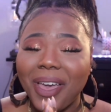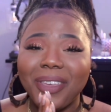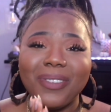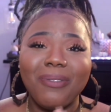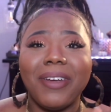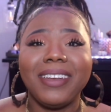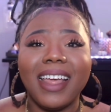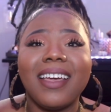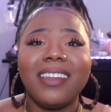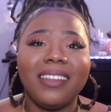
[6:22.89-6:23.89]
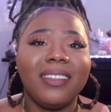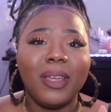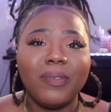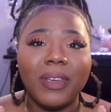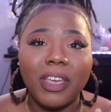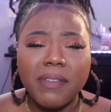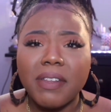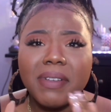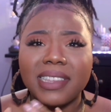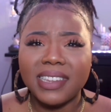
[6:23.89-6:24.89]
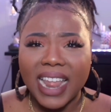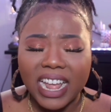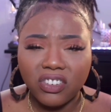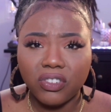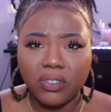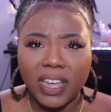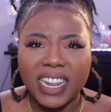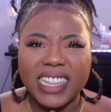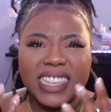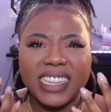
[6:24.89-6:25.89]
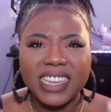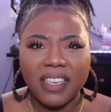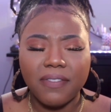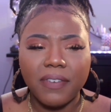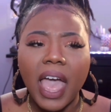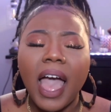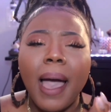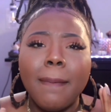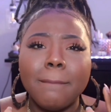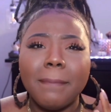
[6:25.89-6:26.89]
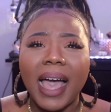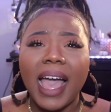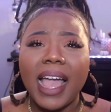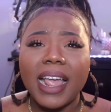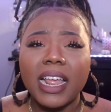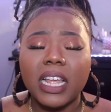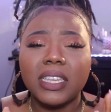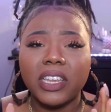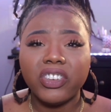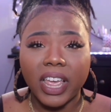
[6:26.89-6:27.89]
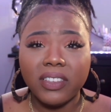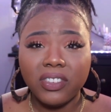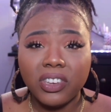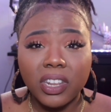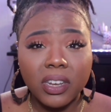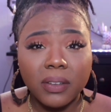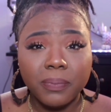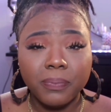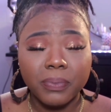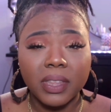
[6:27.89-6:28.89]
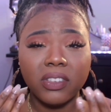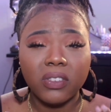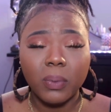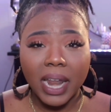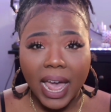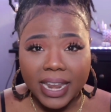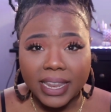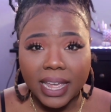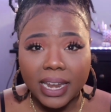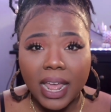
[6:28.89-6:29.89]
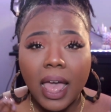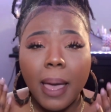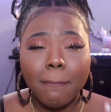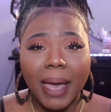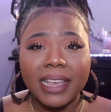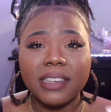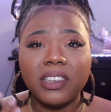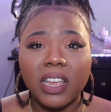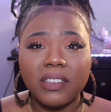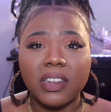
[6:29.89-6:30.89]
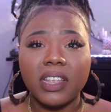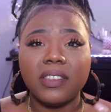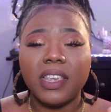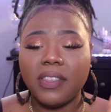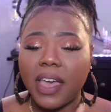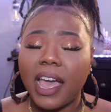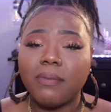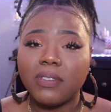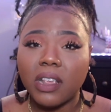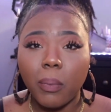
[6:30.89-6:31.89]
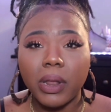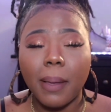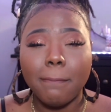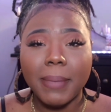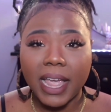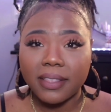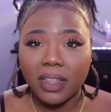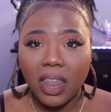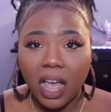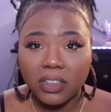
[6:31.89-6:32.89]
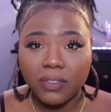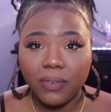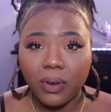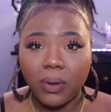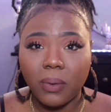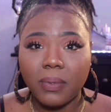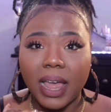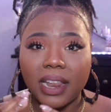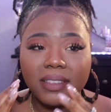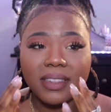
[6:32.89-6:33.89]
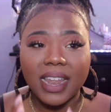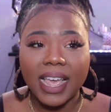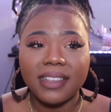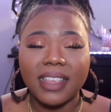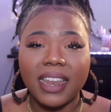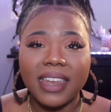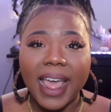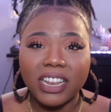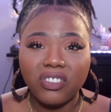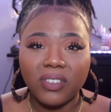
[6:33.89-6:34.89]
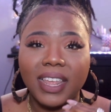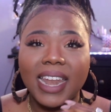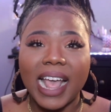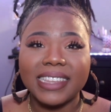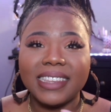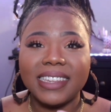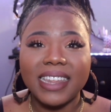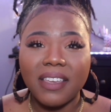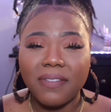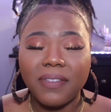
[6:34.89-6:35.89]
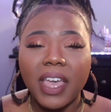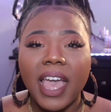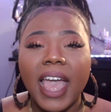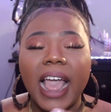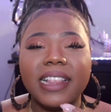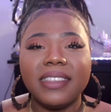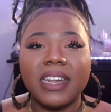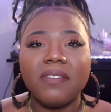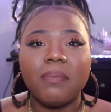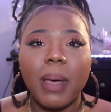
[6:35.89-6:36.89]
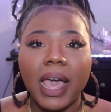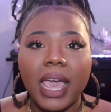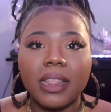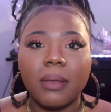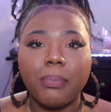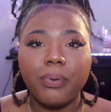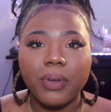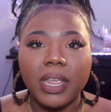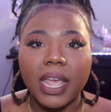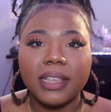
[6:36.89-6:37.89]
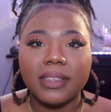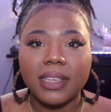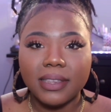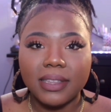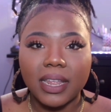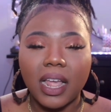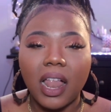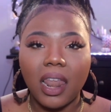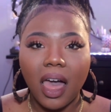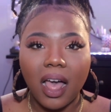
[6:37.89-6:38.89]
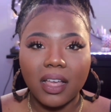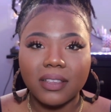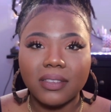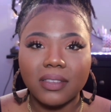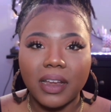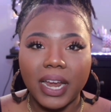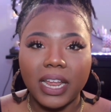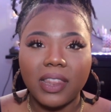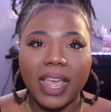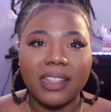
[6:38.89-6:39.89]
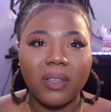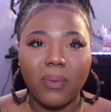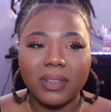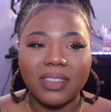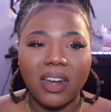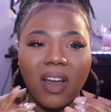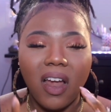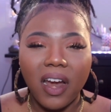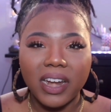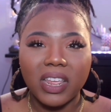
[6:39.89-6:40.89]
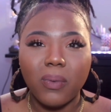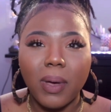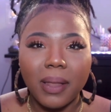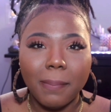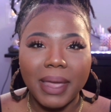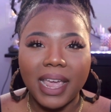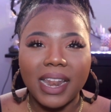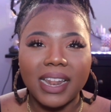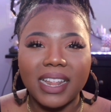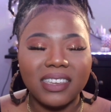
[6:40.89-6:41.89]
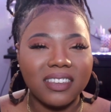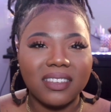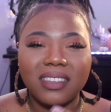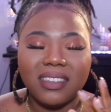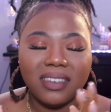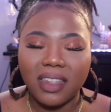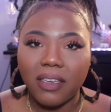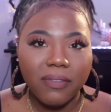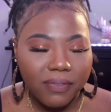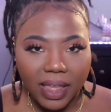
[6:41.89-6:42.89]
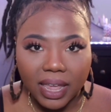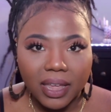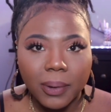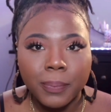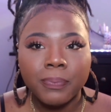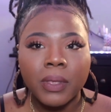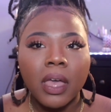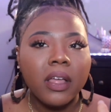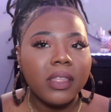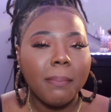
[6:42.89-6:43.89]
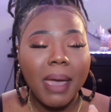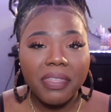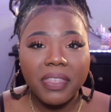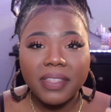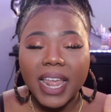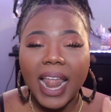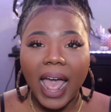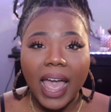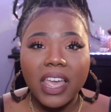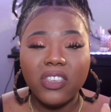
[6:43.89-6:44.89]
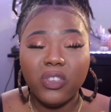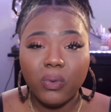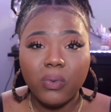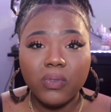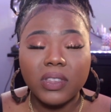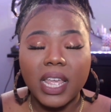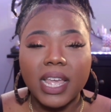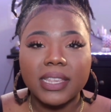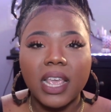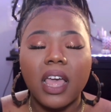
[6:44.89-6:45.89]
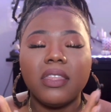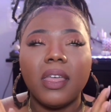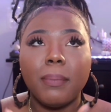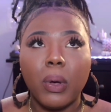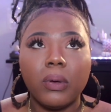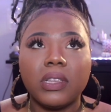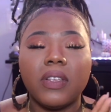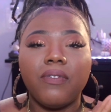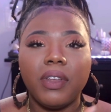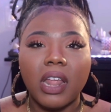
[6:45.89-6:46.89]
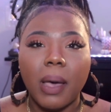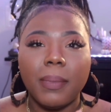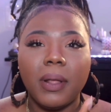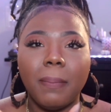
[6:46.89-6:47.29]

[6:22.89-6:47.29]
You are not gonna love it, even if it's natural and it's stiff. My suggestion, this is what I did. My suggestion is to either have someone make the locks for you that is nice and natural and not stiff, instead of buying the pre-existing locks, all right? Like the ones that are already well made and then just stiff. Like, the method that I used is the most phenomenal